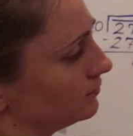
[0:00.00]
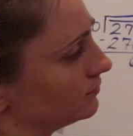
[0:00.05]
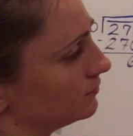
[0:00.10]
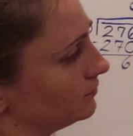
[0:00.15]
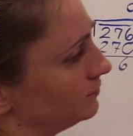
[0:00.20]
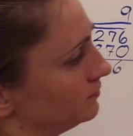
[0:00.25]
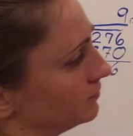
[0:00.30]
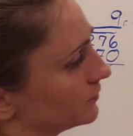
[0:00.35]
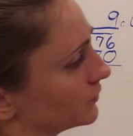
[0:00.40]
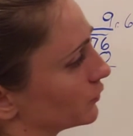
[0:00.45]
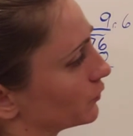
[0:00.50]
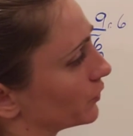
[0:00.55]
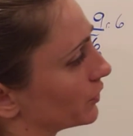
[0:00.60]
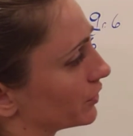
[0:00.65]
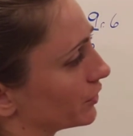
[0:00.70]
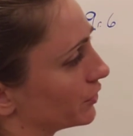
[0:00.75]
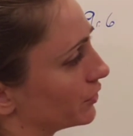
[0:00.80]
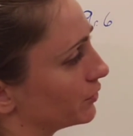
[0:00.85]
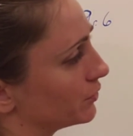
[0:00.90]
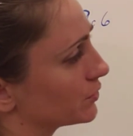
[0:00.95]
We're
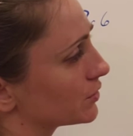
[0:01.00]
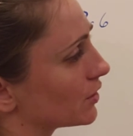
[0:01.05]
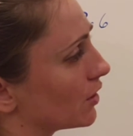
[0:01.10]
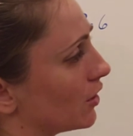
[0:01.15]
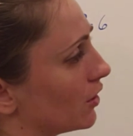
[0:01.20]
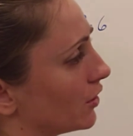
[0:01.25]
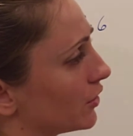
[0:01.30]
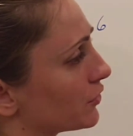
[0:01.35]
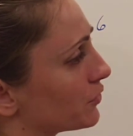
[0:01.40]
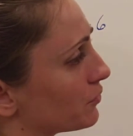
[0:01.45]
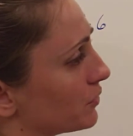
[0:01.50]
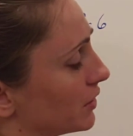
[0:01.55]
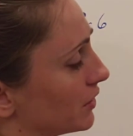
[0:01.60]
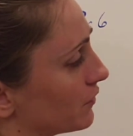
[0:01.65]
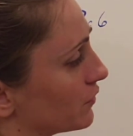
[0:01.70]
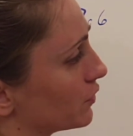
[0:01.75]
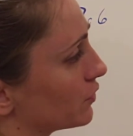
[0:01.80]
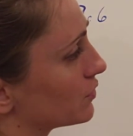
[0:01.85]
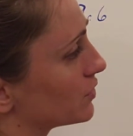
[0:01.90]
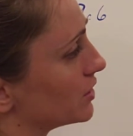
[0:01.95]
going to use all 3 of
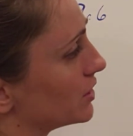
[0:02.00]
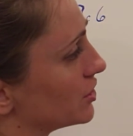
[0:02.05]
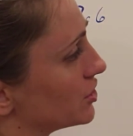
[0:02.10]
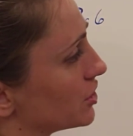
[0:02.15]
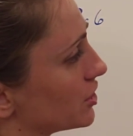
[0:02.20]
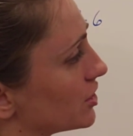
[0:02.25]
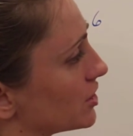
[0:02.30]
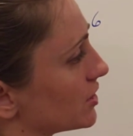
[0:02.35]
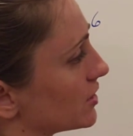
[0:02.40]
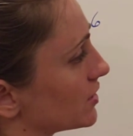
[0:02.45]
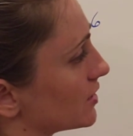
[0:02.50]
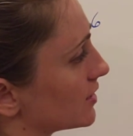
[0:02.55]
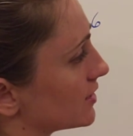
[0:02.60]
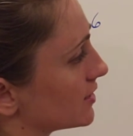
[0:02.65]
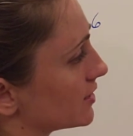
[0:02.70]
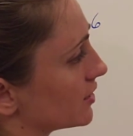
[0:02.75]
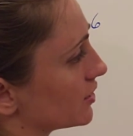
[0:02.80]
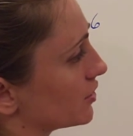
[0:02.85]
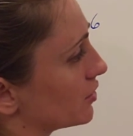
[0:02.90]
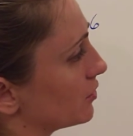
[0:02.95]
those digits.
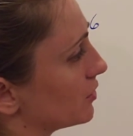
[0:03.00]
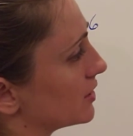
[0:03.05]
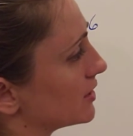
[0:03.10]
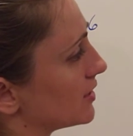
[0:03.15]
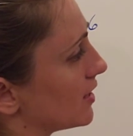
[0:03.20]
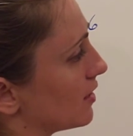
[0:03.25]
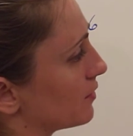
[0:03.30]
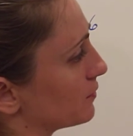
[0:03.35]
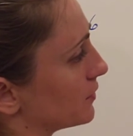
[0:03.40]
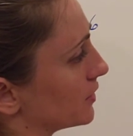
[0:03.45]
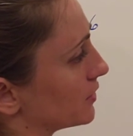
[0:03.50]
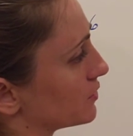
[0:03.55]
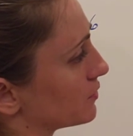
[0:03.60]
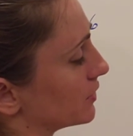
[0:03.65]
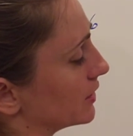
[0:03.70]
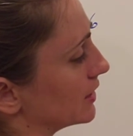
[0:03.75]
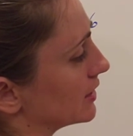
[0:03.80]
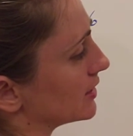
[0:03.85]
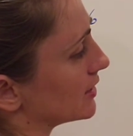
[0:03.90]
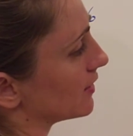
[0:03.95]
0 is helping
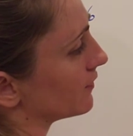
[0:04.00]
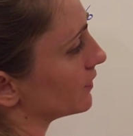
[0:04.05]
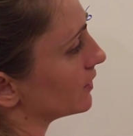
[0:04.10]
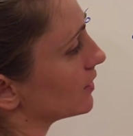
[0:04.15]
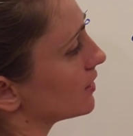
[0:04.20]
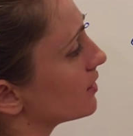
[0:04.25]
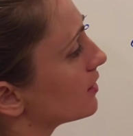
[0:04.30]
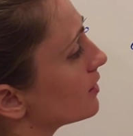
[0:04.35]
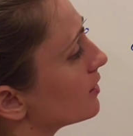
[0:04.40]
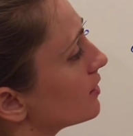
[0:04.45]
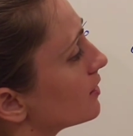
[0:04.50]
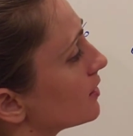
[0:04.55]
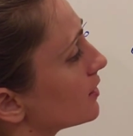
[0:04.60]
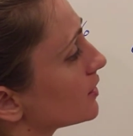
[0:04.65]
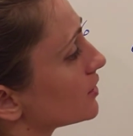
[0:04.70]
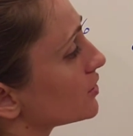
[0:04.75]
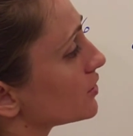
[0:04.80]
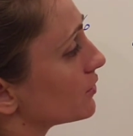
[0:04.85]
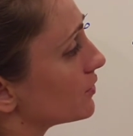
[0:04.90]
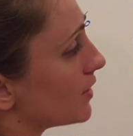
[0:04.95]
27.
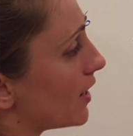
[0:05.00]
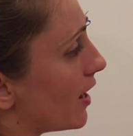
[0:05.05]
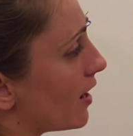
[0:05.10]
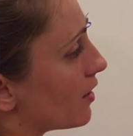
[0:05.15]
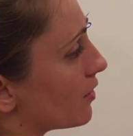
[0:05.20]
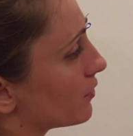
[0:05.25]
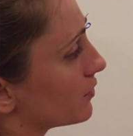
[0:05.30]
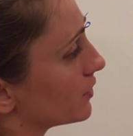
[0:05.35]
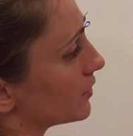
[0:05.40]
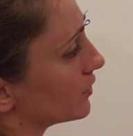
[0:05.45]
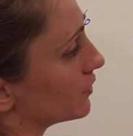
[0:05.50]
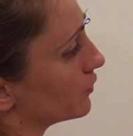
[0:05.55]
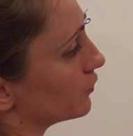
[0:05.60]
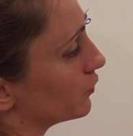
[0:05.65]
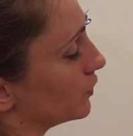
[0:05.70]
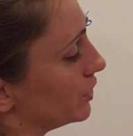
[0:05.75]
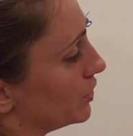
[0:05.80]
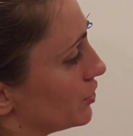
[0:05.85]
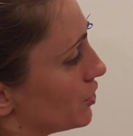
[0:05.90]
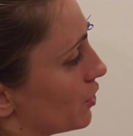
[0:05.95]
So now that
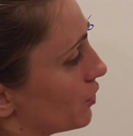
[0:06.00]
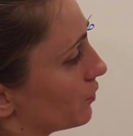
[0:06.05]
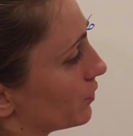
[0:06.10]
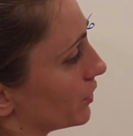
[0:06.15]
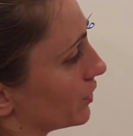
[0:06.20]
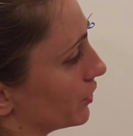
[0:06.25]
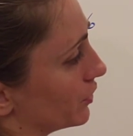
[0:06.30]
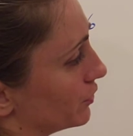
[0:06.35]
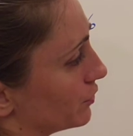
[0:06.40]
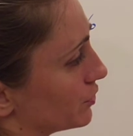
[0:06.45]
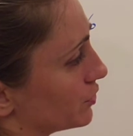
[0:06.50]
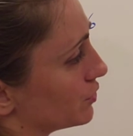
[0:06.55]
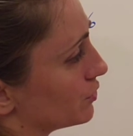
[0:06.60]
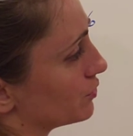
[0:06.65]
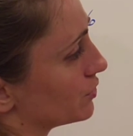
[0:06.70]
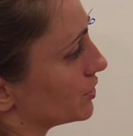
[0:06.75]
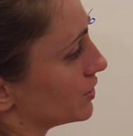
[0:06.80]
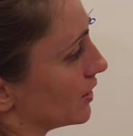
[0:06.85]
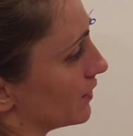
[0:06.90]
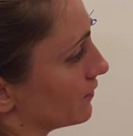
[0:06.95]
we know we're going to use
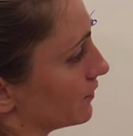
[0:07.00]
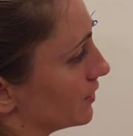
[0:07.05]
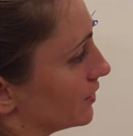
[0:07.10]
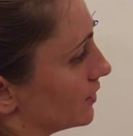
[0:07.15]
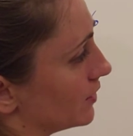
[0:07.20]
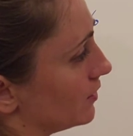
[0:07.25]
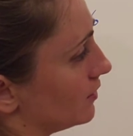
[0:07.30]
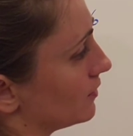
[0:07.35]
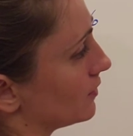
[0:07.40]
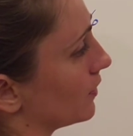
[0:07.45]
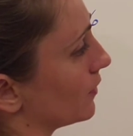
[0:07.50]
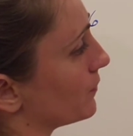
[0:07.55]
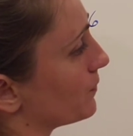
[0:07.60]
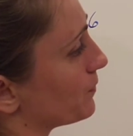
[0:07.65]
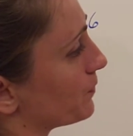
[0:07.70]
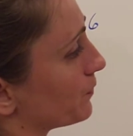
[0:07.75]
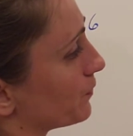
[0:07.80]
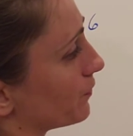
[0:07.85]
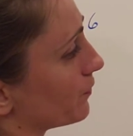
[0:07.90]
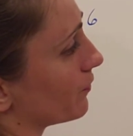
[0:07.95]
270
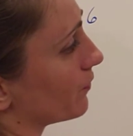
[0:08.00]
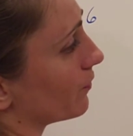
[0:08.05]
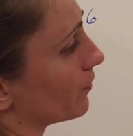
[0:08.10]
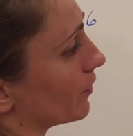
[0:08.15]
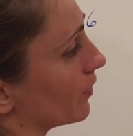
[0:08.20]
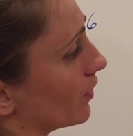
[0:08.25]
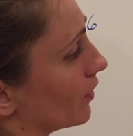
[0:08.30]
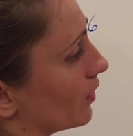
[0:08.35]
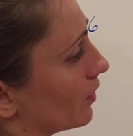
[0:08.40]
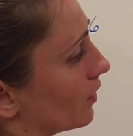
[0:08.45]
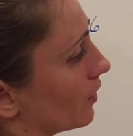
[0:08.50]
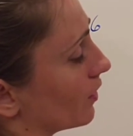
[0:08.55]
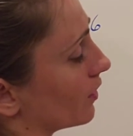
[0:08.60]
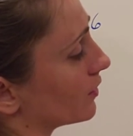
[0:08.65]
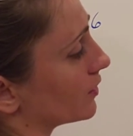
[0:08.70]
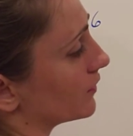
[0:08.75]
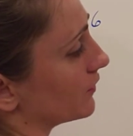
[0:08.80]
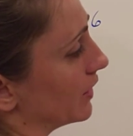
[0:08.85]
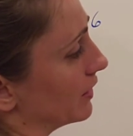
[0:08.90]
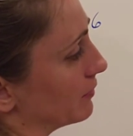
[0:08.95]

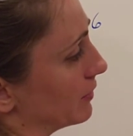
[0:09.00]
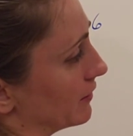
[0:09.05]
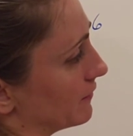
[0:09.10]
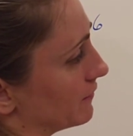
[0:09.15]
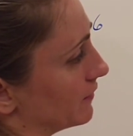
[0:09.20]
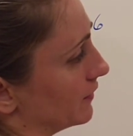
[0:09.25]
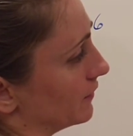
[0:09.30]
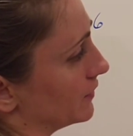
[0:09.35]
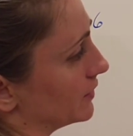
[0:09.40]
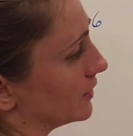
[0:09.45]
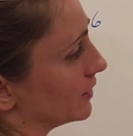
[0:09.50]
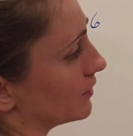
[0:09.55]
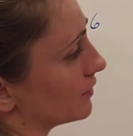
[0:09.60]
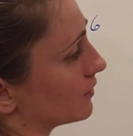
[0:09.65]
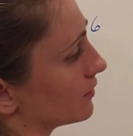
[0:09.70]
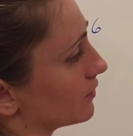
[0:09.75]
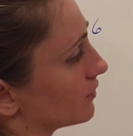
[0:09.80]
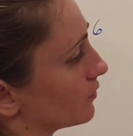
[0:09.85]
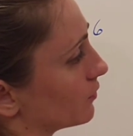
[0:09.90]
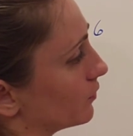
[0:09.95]
divided by 50.
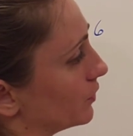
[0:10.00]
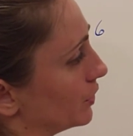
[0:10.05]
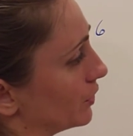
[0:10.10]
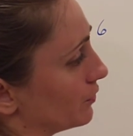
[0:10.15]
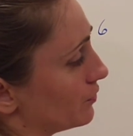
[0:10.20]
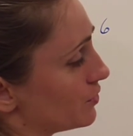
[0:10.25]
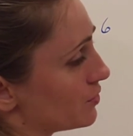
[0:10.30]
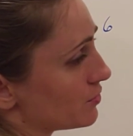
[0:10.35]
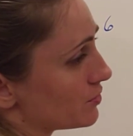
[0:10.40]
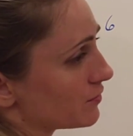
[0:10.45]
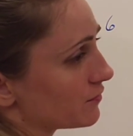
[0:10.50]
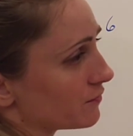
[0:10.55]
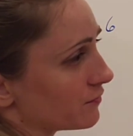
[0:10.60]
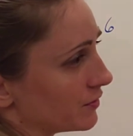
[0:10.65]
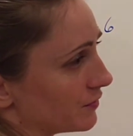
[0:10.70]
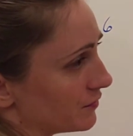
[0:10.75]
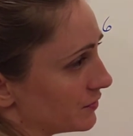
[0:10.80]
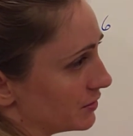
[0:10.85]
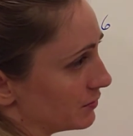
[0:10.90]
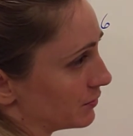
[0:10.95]
We don't know the
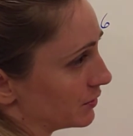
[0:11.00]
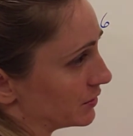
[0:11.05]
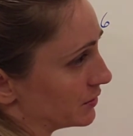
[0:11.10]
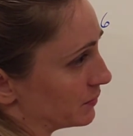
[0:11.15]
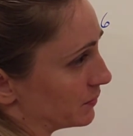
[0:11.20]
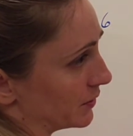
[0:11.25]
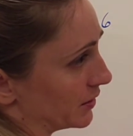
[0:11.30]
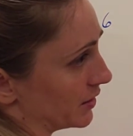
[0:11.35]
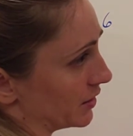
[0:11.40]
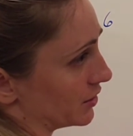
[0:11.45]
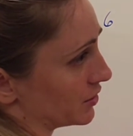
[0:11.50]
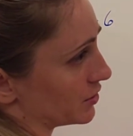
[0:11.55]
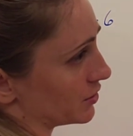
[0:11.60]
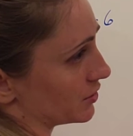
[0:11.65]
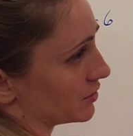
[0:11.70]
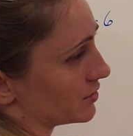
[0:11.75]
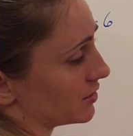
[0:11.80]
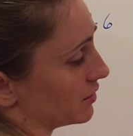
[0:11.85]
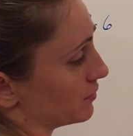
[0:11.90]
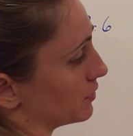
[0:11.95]
50
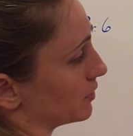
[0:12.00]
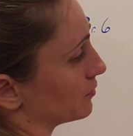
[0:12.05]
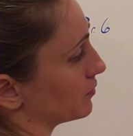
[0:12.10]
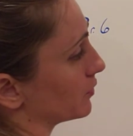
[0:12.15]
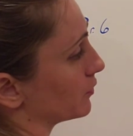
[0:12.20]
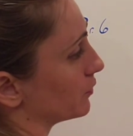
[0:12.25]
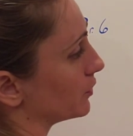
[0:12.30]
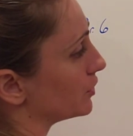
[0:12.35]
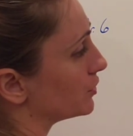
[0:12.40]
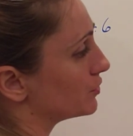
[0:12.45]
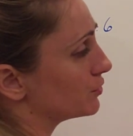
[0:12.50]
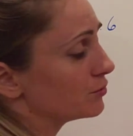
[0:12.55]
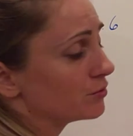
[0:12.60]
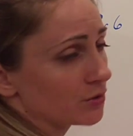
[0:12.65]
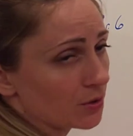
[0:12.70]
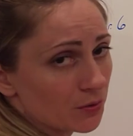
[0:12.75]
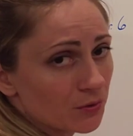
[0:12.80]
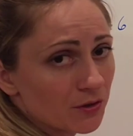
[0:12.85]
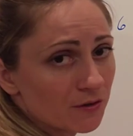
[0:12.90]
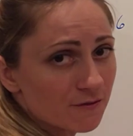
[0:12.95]
multiplication table, but we do
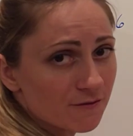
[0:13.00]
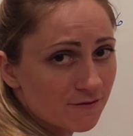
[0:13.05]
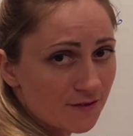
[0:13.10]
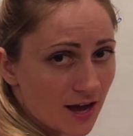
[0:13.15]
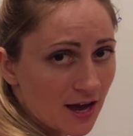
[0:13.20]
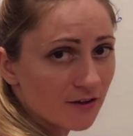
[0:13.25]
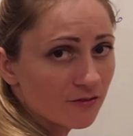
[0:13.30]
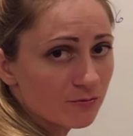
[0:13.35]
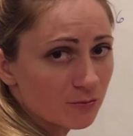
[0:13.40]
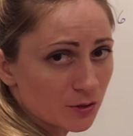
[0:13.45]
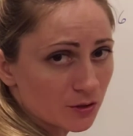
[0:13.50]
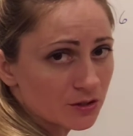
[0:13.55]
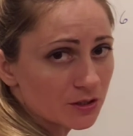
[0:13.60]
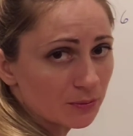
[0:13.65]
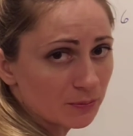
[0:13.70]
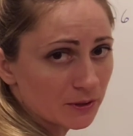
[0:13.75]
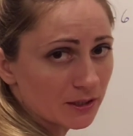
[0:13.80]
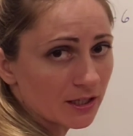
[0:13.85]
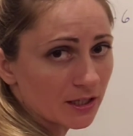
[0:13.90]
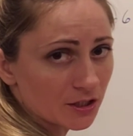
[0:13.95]
know the 5
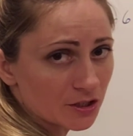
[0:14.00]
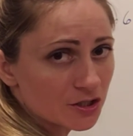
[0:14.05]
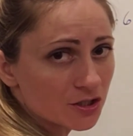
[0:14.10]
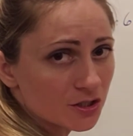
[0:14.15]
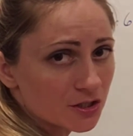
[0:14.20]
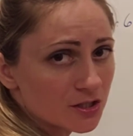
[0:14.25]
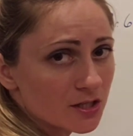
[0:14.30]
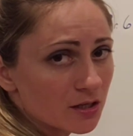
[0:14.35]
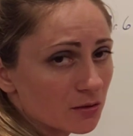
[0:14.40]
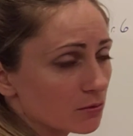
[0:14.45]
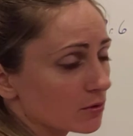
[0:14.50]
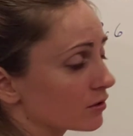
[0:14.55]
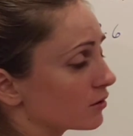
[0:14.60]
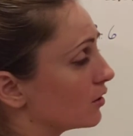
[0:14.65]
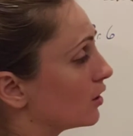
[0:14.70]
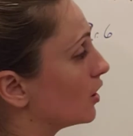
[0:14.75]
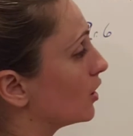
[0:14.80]
multiplication table.